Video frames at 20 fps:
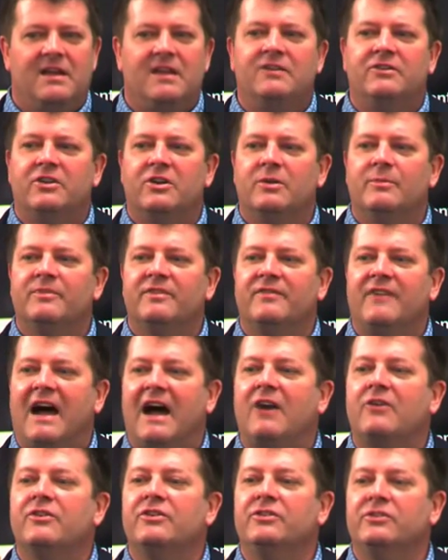in terms of
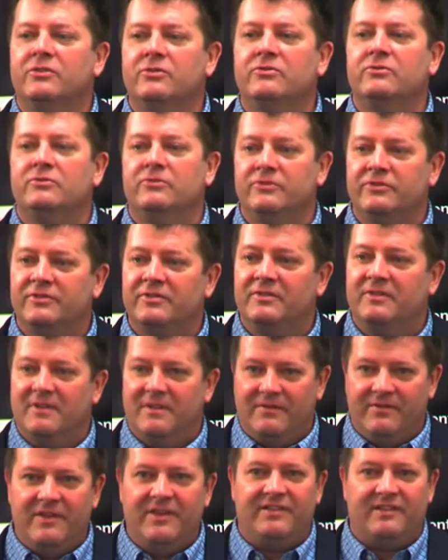how to use
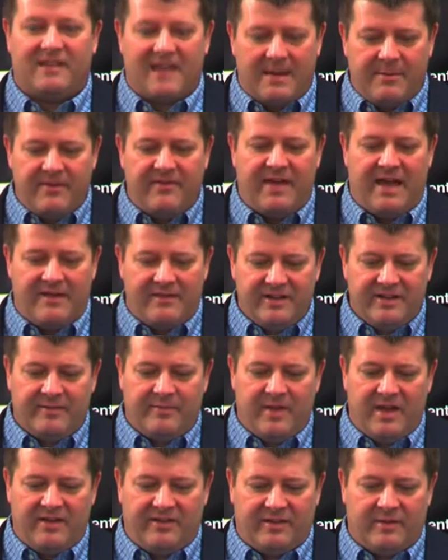this type of
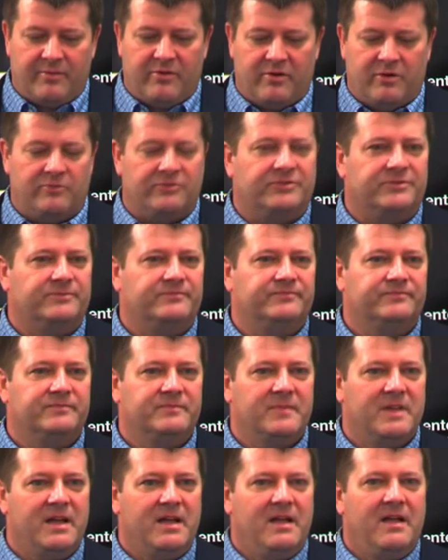evidence-based approach.
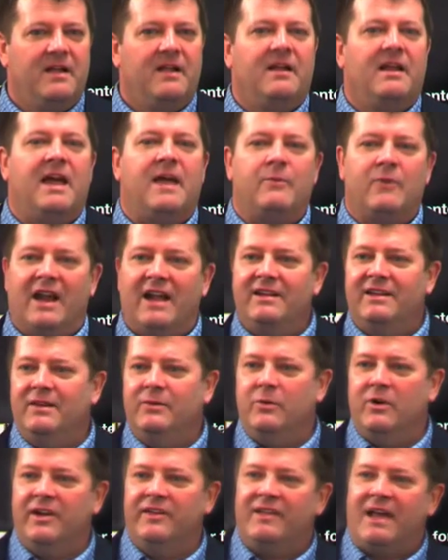And what I
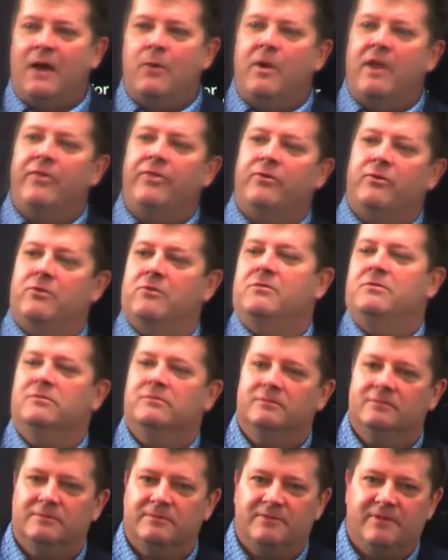did was I went through
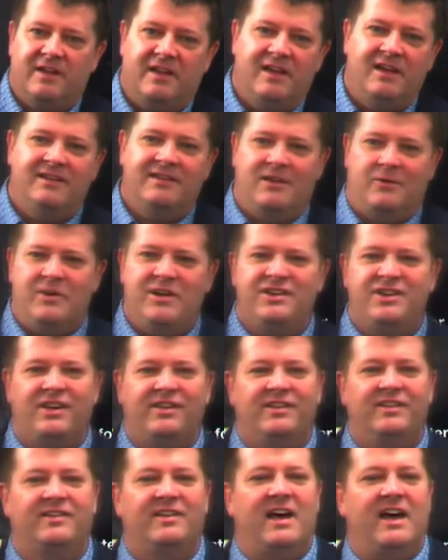the kids that we
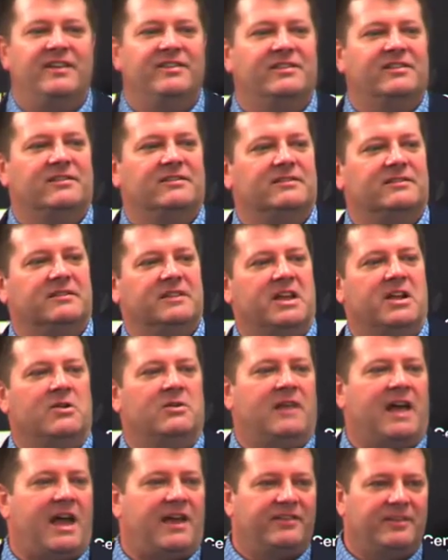just assessed,
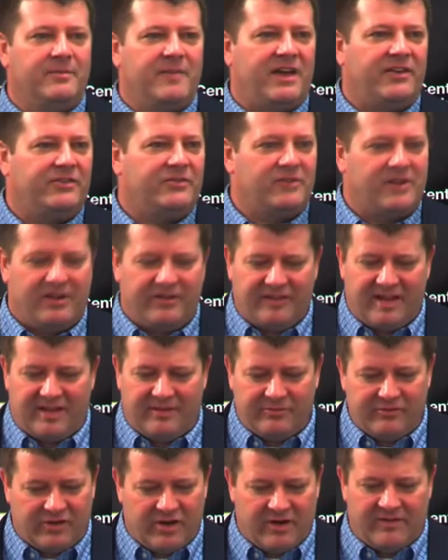last semester in our
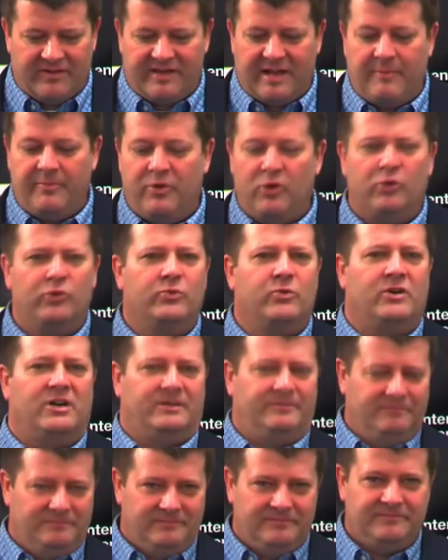assessment service. I pulled
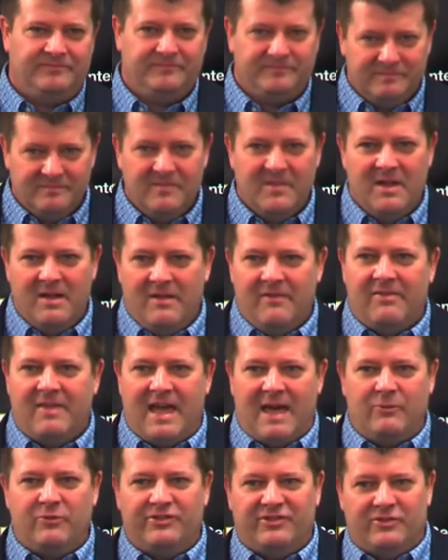one
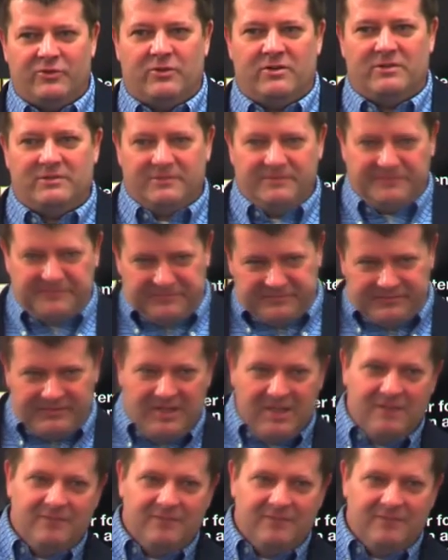that was sort of,